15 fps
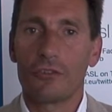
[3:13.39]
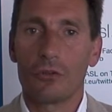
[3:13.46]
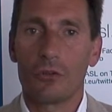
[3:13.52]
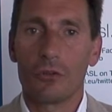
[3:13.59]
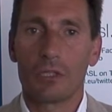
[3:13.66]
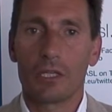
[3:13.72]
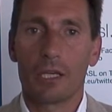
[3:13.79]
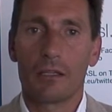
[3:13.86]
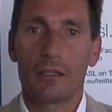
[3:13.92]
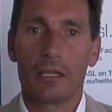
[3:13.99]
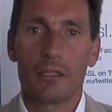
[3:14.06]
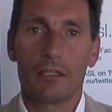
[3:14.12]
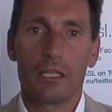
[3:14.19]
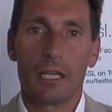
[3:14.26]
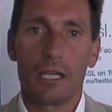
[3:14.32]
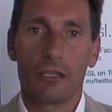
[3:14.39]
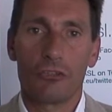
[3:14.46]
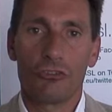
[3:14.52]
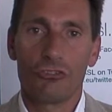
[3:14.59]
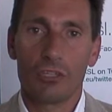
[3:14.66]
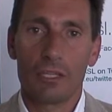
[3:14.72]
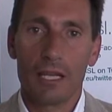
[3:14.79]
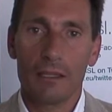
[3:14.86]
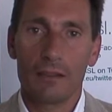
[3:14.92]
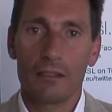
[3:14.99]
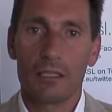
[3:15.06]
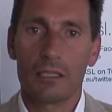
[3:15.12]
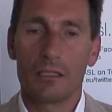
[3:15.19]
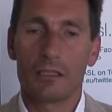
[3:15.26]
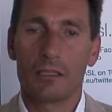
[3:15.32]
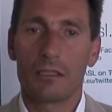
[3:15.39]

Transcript: to look at the angiogenetic